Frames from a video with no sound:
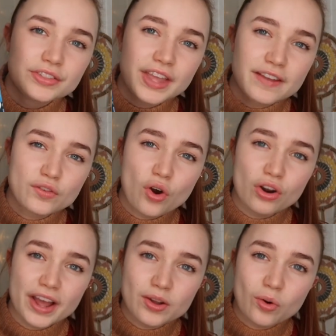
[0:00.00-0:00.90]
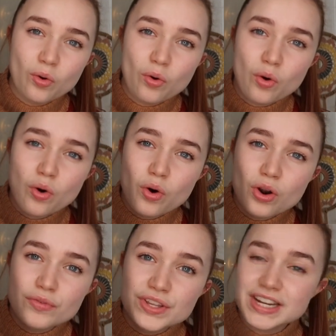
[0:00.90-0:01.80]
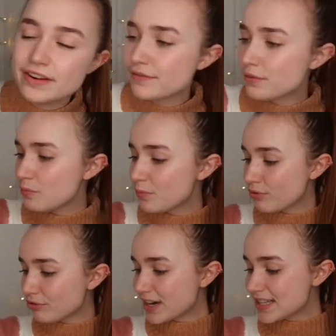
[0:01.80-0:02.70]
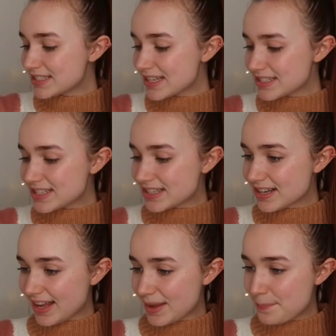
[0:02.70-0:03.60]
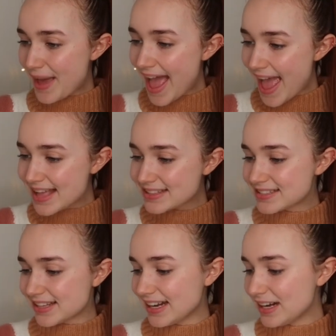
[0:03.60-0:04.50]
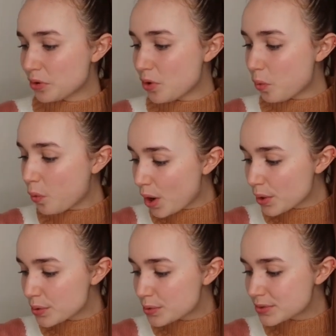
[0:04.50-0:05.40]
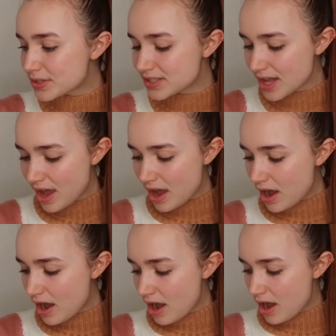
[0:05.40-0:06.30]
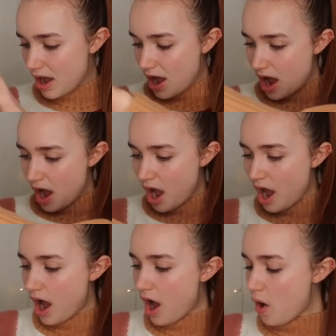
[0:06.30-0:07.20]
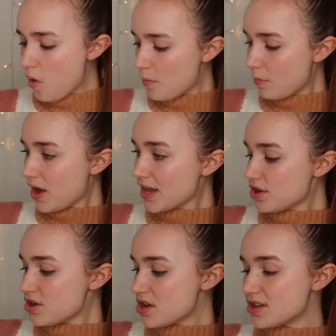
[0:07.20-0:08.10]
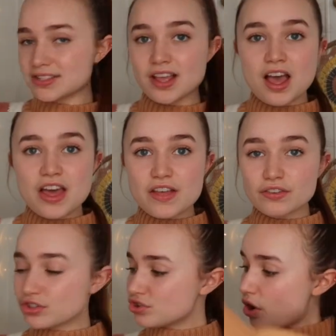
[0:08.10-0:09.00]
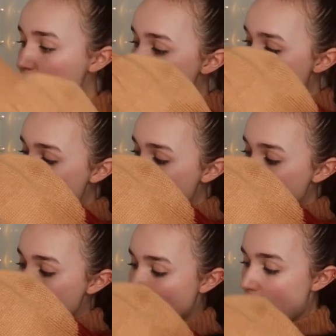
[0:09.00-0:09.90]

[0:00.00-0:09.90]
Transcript: They've got like all of the different princesses and like pets and like little quotes. Oh my goodness. There are so many.